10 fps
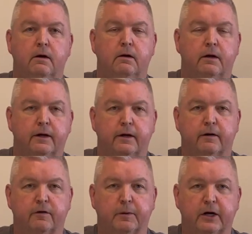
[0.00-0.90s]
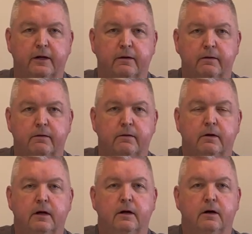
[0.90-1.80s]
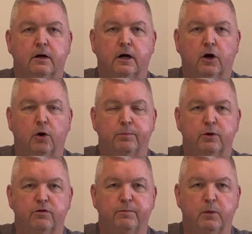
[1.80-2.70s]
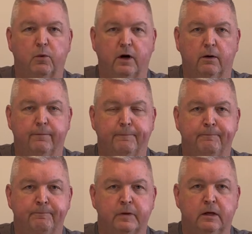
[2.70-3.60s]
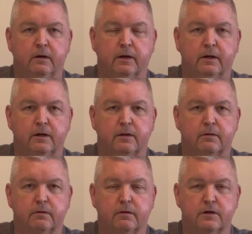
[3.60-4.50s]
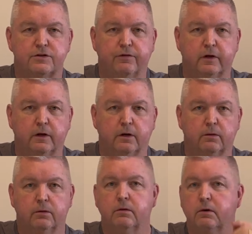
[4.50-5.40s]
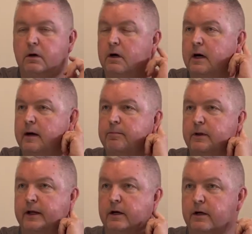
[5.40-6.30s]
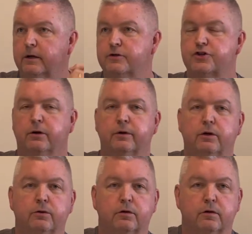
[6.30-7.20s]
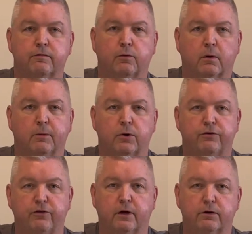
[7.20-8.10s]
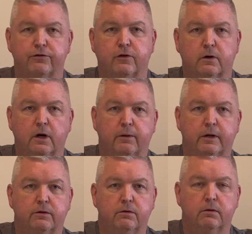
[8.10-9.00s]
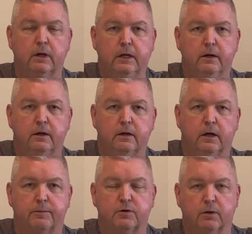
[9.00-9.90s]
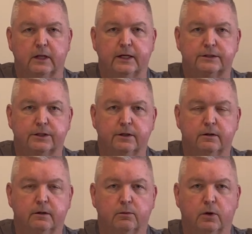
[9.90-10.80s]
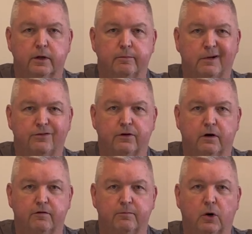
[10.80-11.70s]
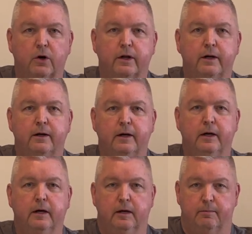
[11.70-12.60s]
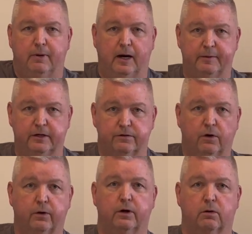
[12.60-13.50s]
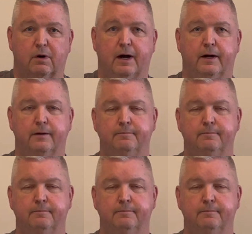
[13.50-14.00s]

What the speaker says: Hey everybody, hope you've been well. In this video, I plan on showing you the 4 motorcycles that are going up to Alaska, what myself, Marty, Bobby, and Tony are riding.